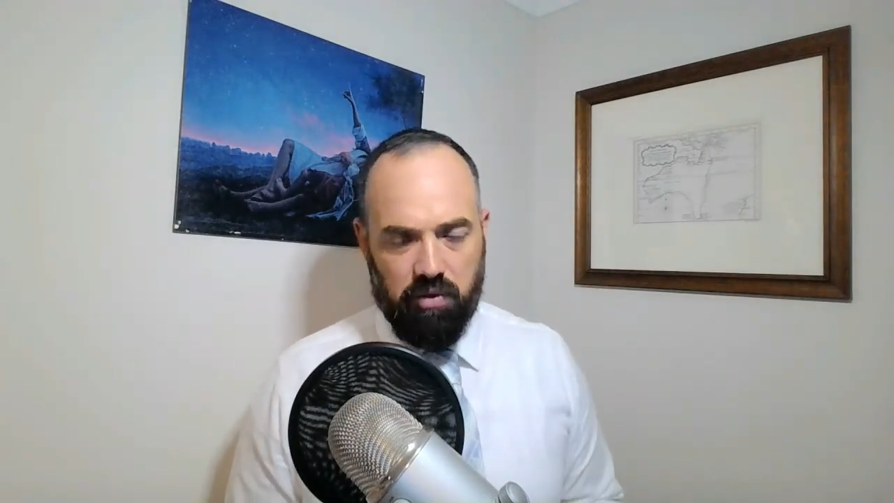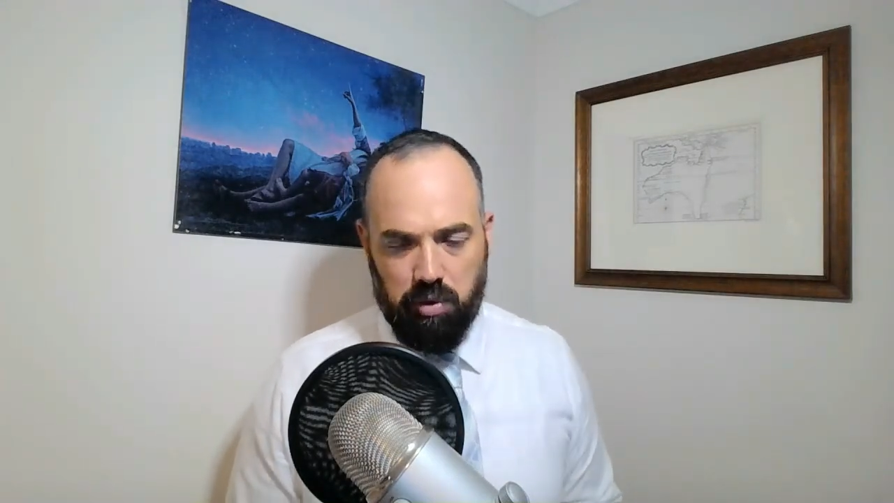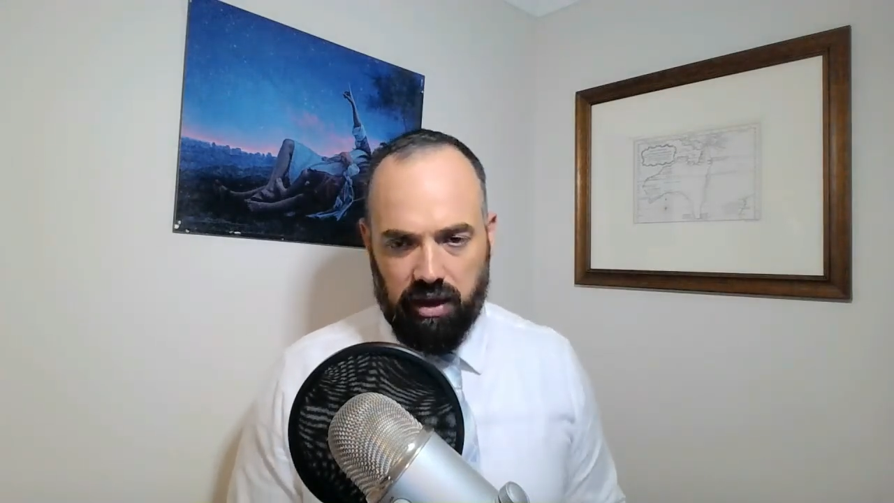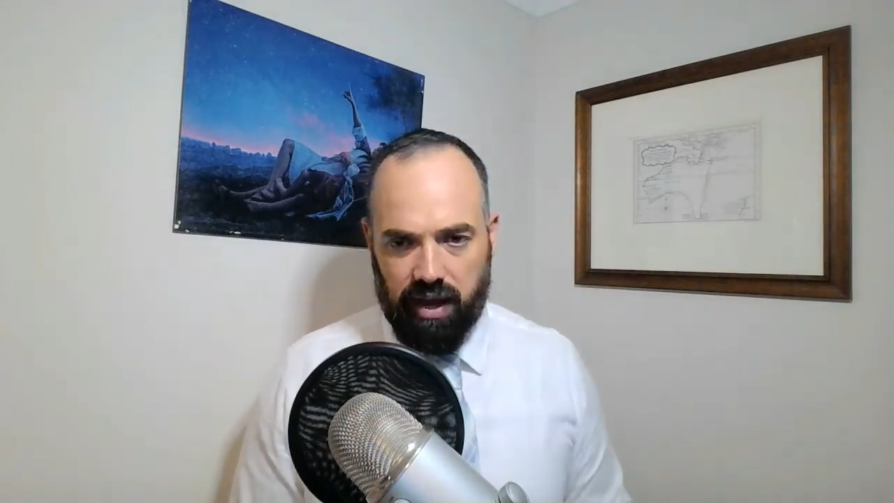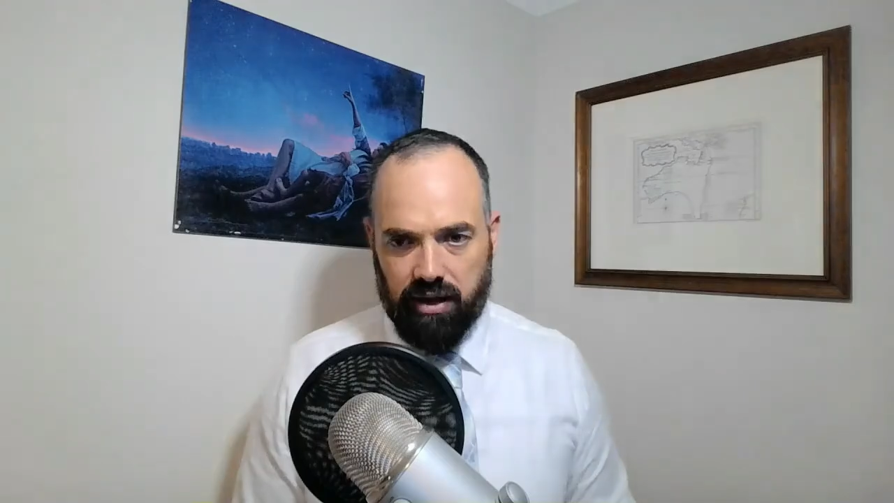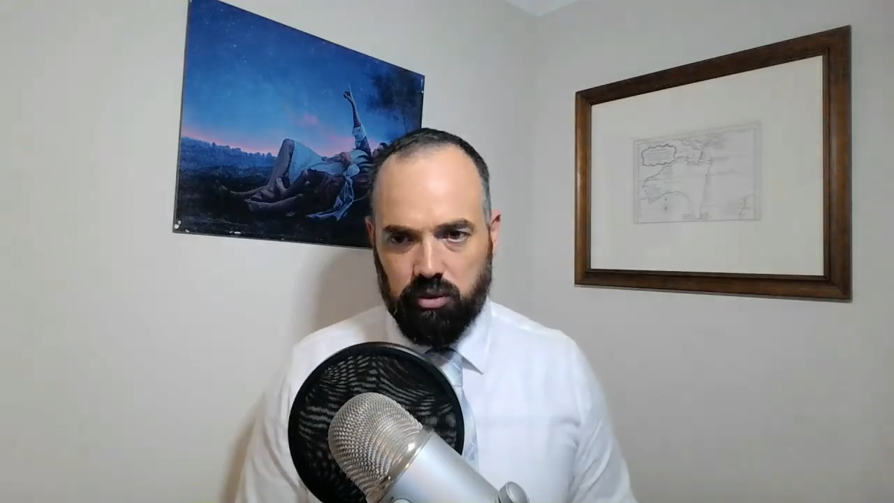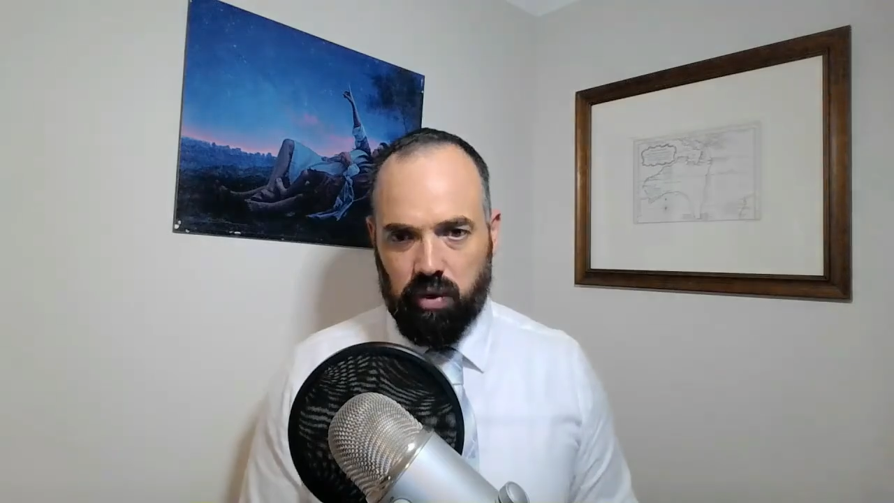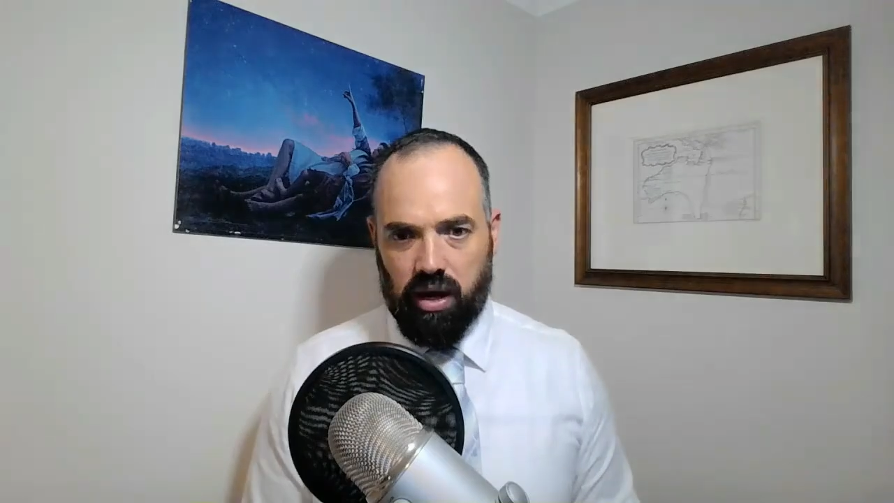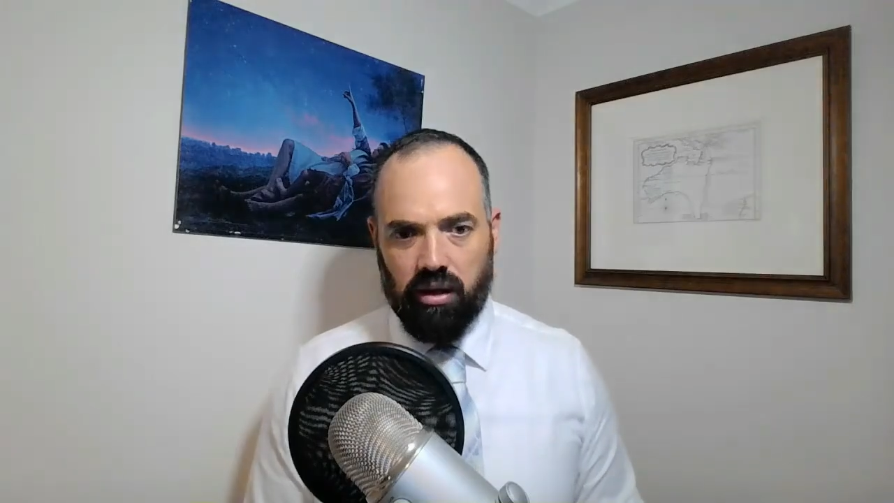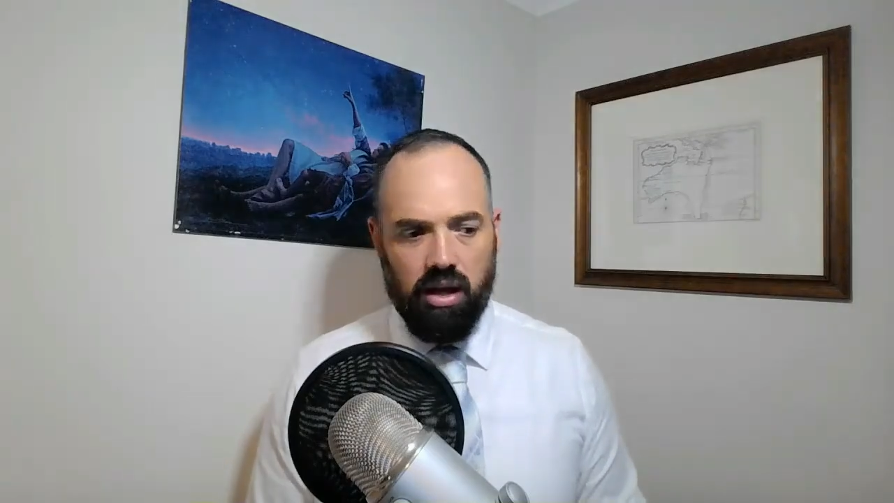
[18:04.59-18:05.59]
of a bit of that
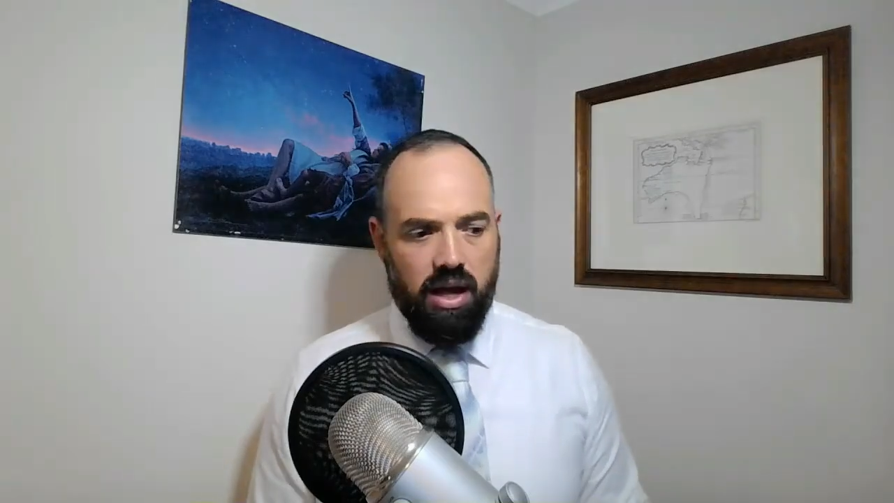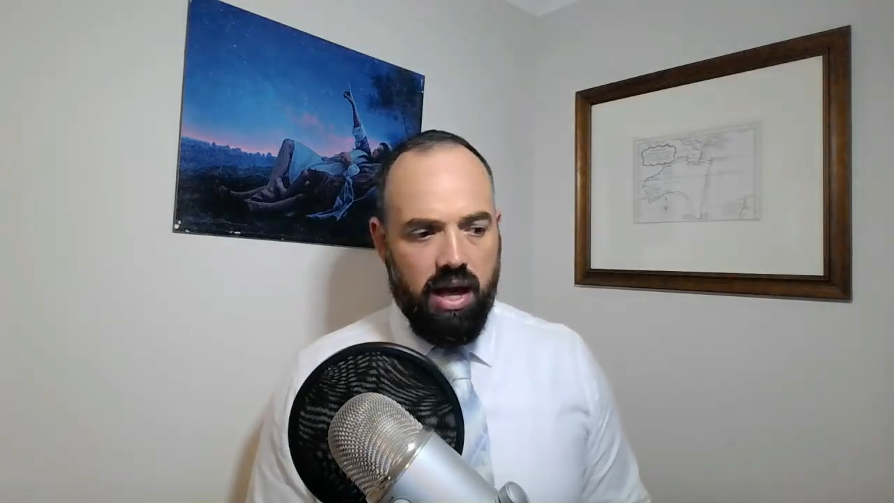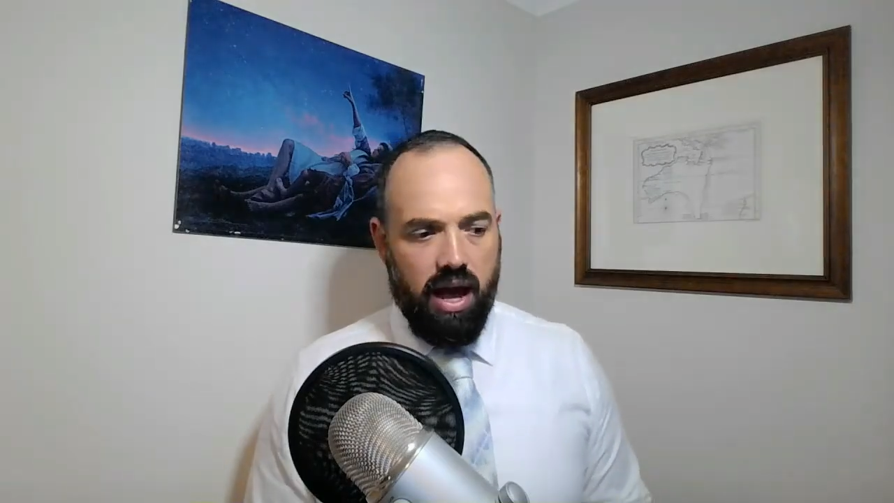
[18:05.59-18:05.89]
as well,